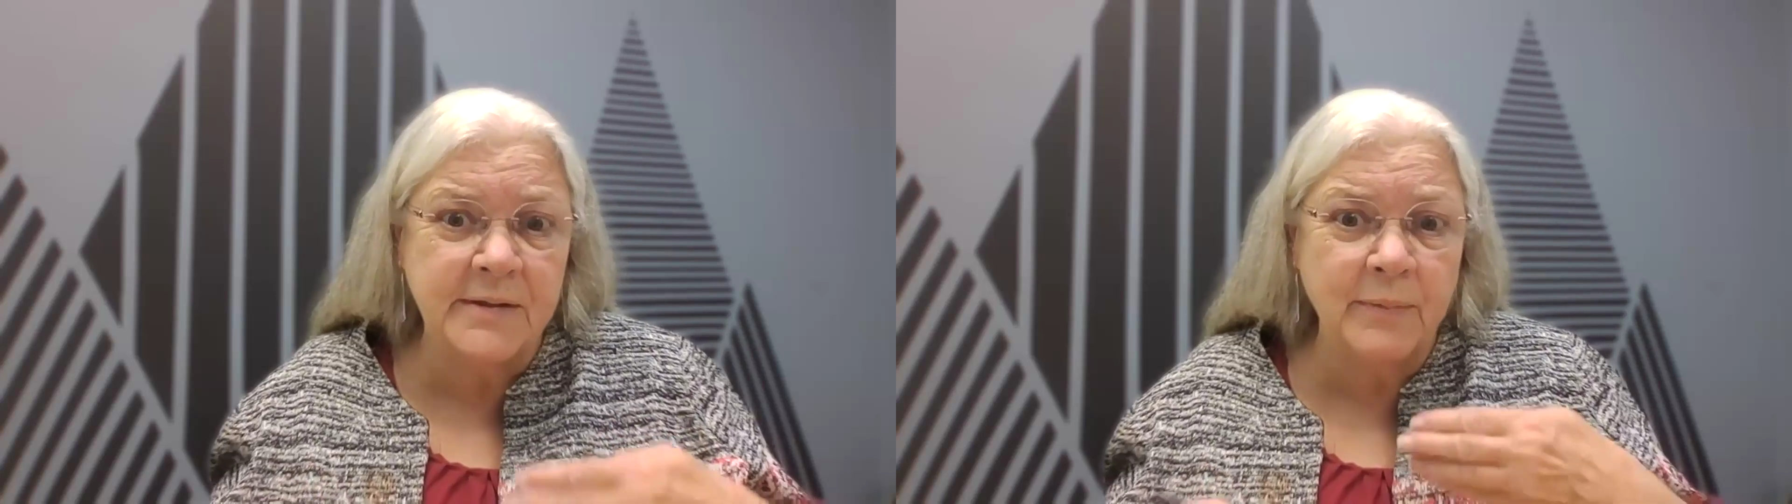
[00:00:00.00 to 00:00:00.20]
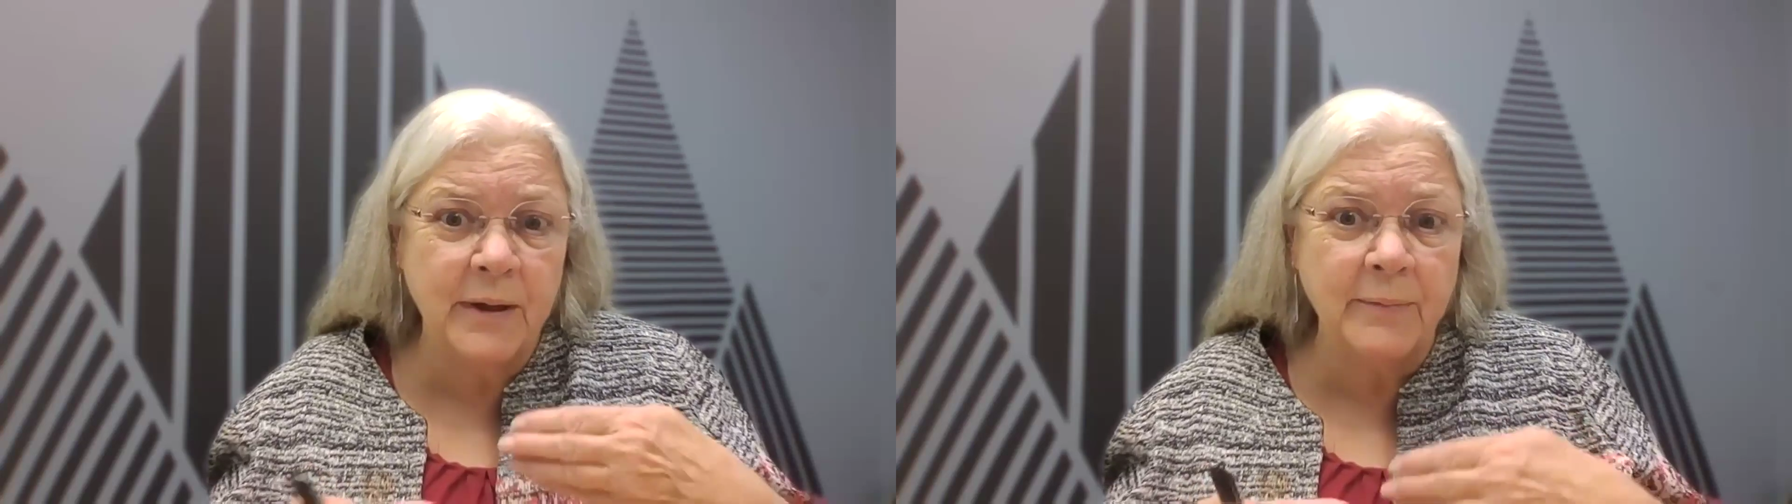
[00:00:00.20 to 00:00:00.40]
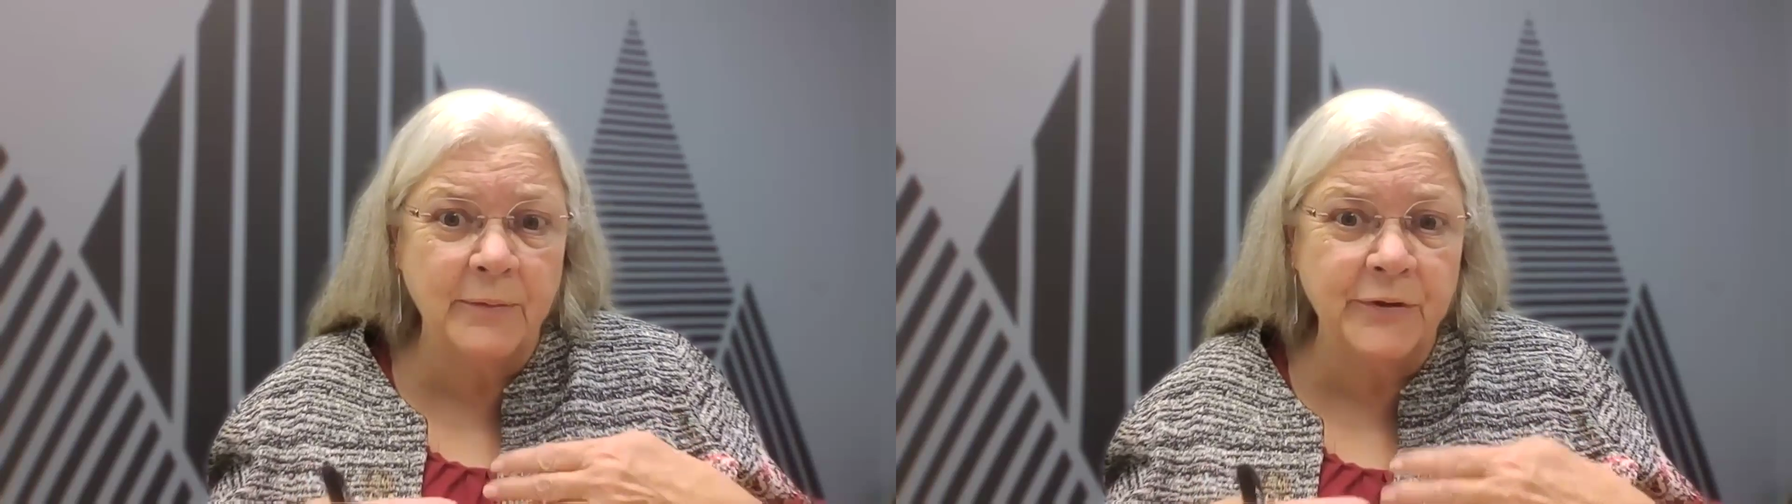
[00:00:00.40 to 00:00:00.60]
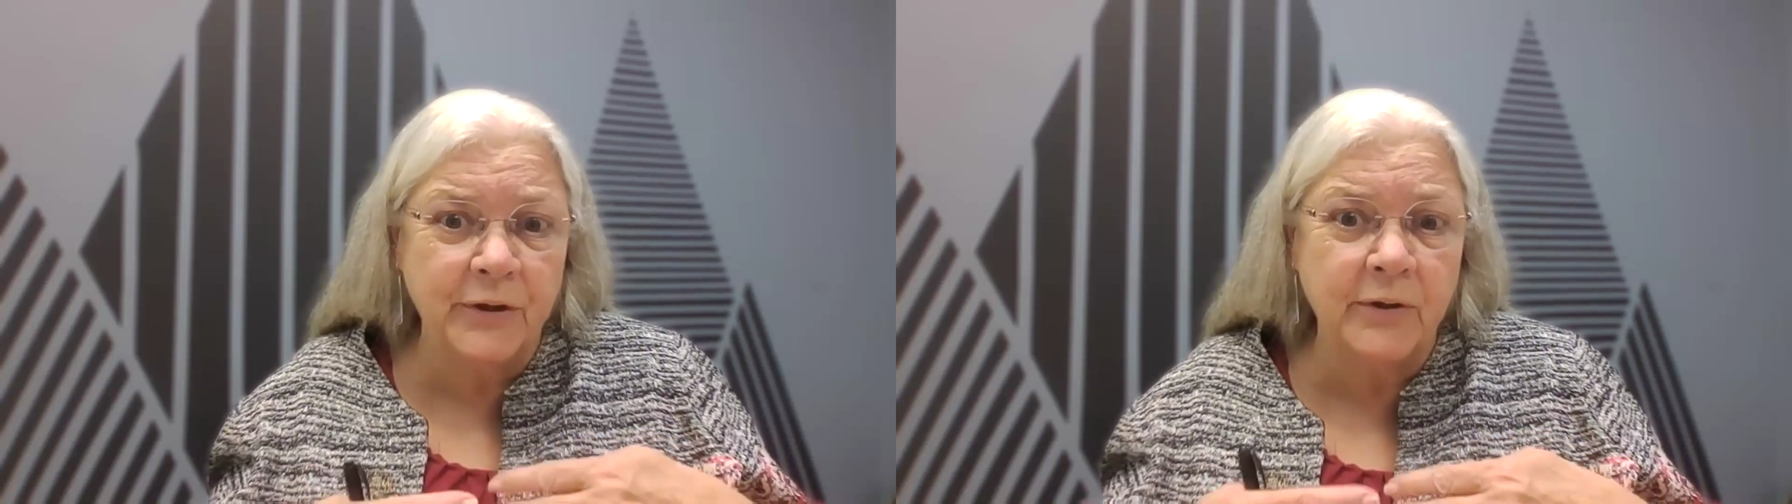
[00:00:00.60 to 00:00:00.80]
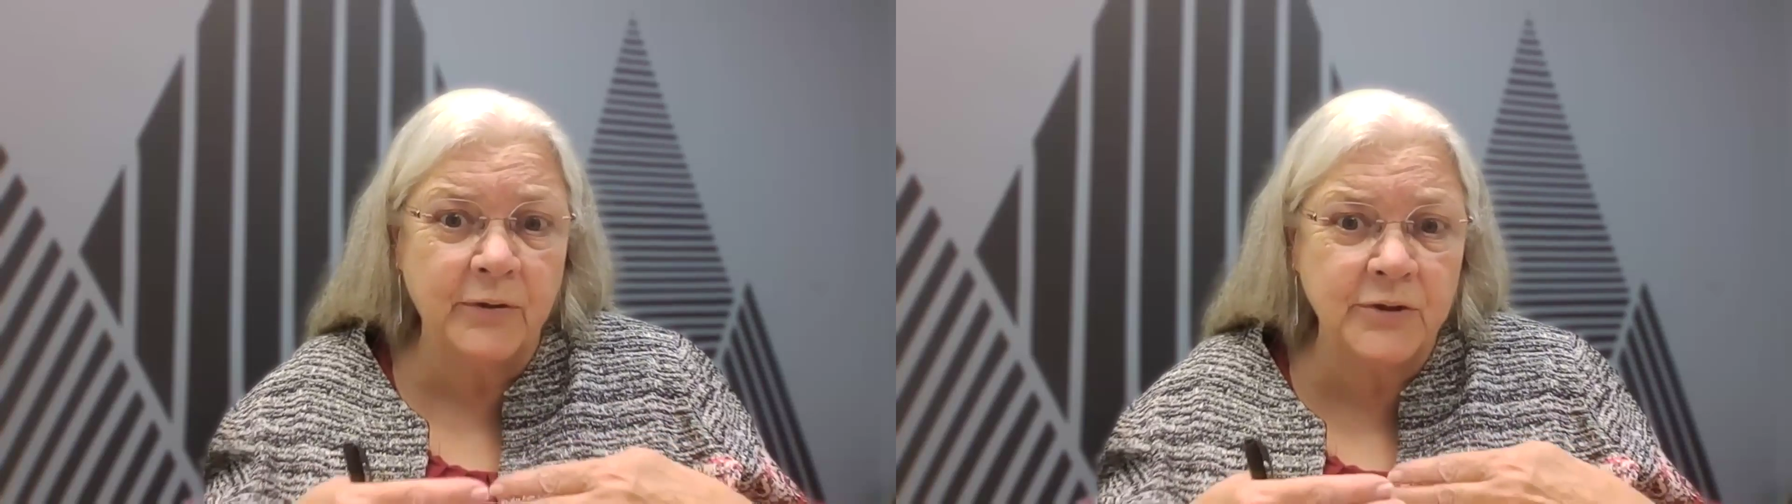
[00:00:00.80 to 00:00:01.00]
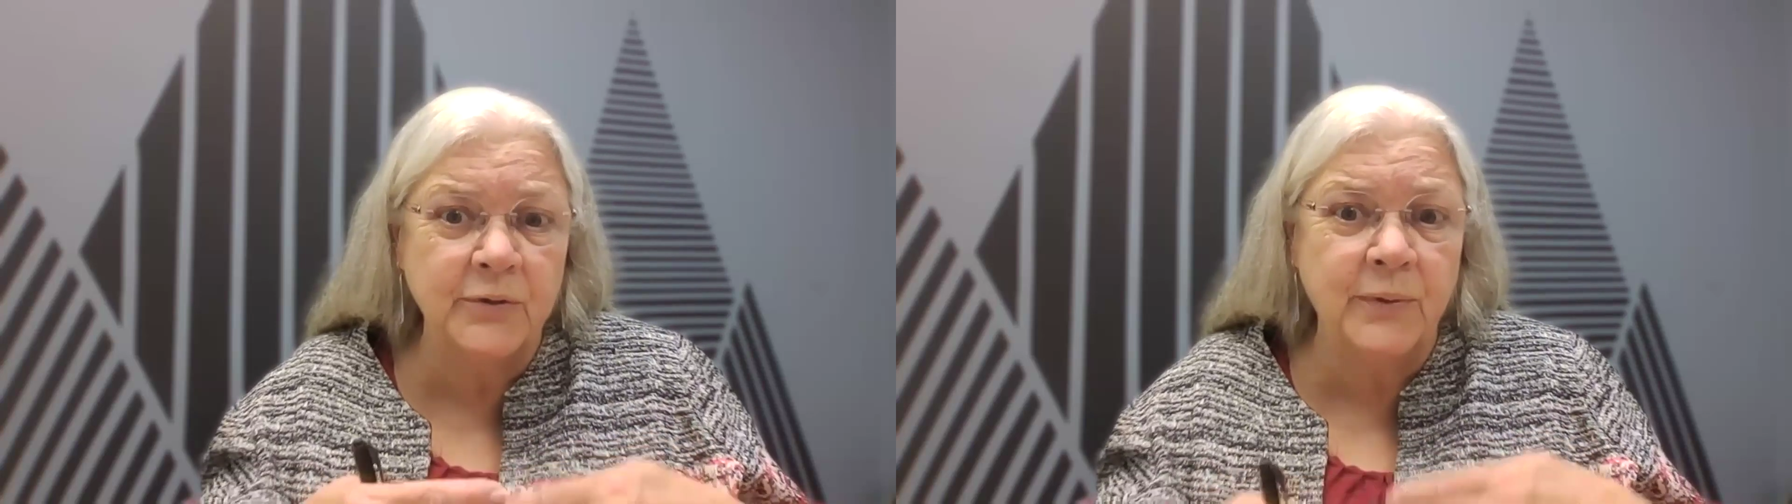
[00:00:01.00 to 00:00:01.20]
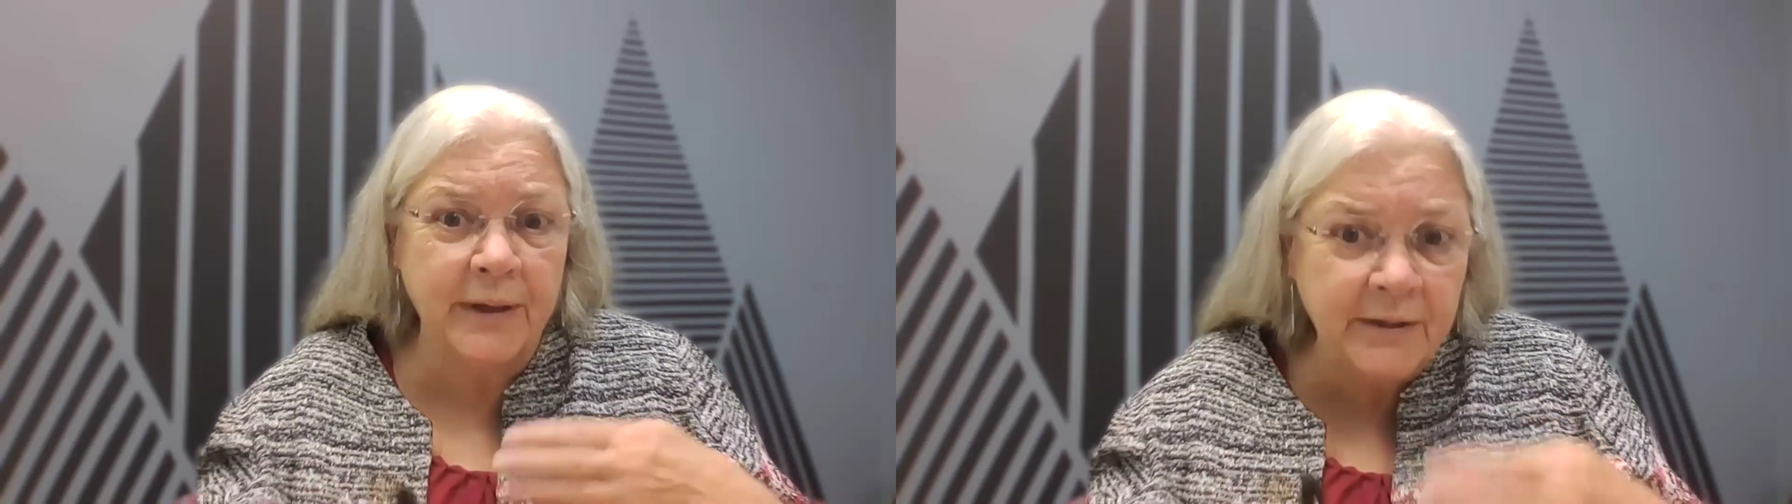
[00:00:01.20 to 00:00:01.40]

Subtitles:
to be able to